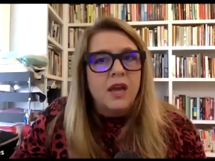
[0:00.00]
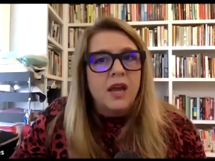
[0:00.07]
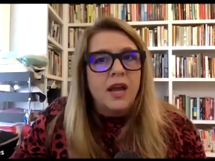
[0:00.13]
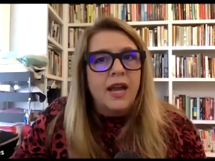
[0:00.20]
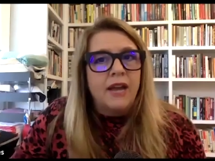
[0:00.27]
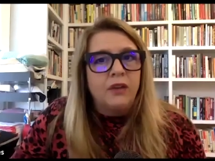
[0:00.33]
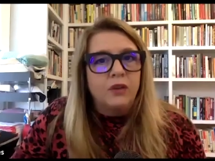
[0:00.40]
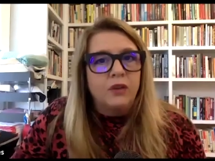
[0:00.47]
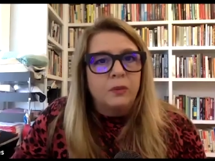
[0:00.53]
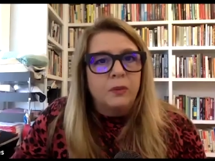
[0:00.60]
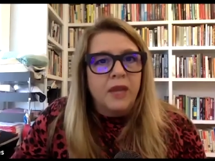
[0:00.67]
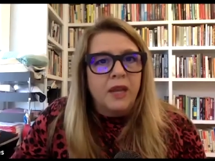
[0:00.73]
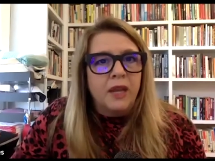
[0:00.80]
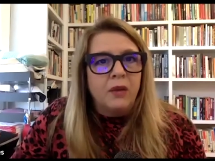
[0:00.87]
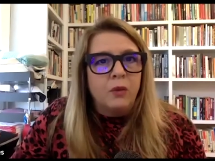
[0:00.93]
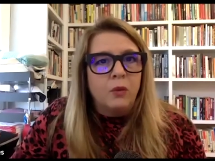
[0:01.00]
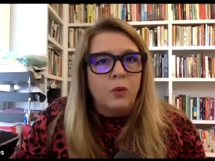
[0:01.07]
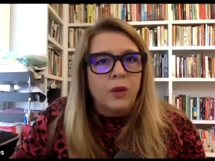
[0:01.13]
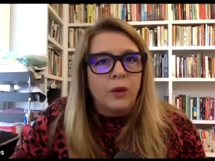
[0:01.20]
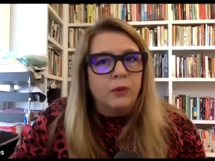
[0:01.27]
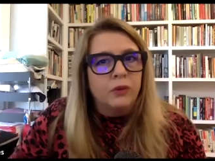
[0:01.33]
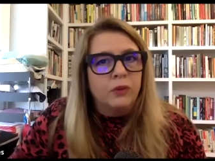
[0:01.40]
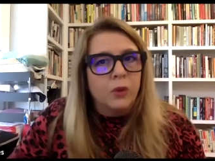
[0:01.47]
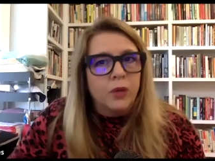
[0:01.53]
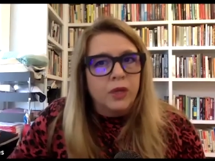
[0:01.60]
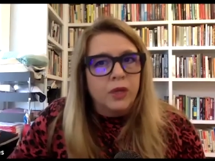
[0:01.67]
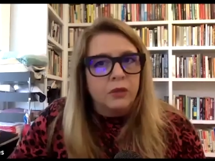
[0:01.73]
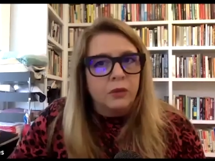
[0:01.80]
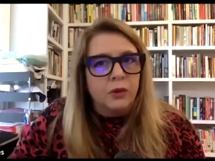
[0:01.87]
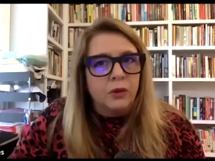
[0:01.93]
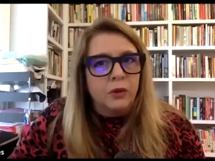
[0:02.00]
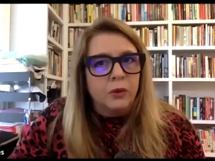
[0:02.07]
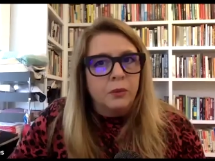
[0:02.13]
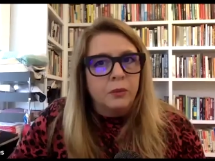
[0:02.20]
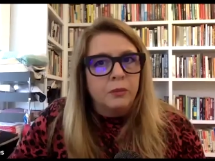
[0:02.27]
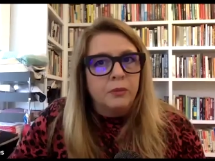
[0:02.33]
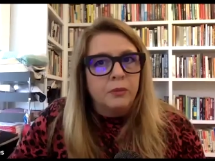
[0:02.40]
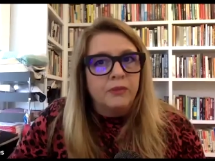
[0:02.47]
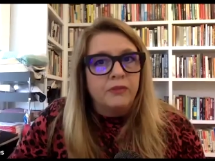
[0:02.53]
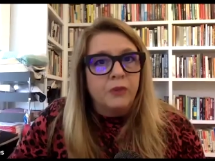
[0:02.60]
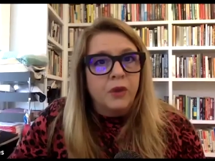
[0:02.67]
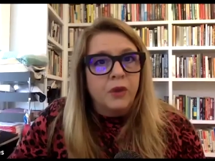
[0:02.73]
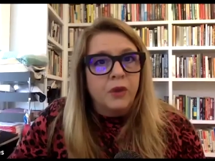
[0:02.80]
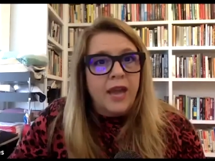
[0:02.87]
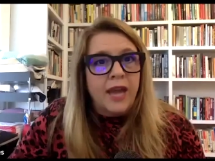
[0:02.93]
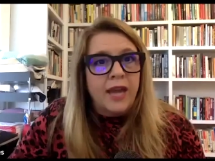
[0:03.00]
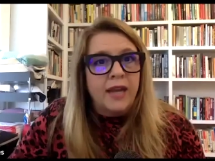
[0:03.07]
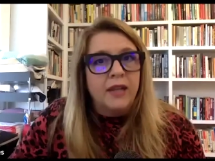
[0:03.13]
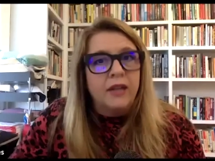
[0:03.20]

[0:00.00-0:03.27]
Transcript: I had to explain what I was going through before that.